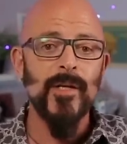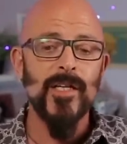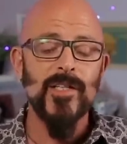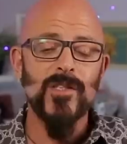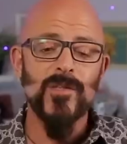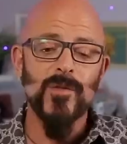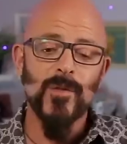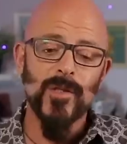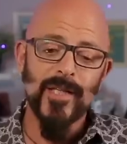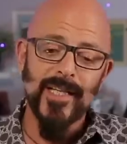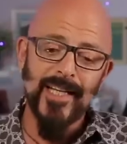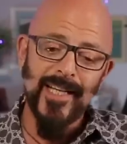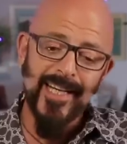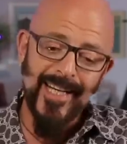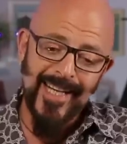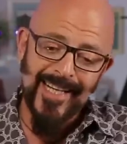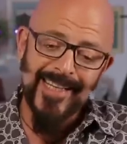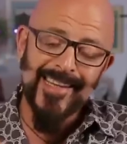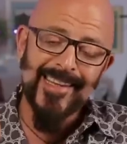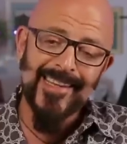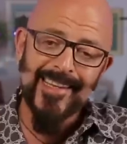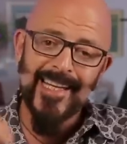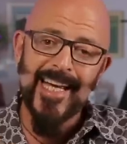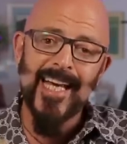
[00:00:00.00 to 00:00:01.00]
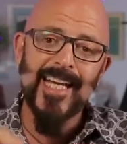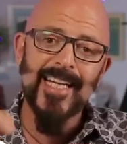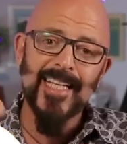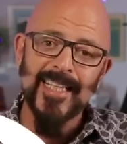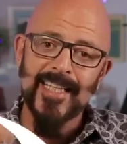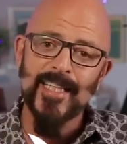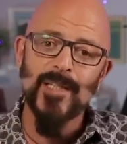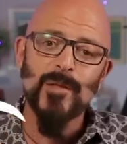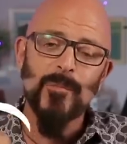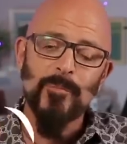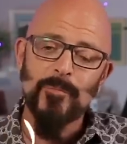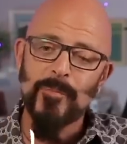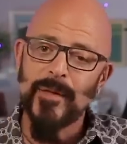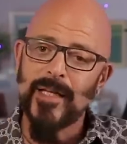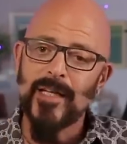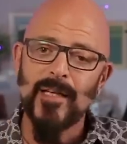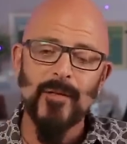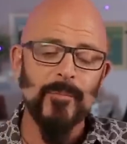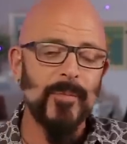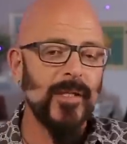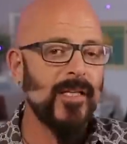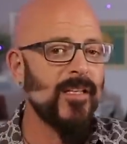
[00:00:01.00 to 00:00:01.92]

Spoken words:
make sure to hit that little bell,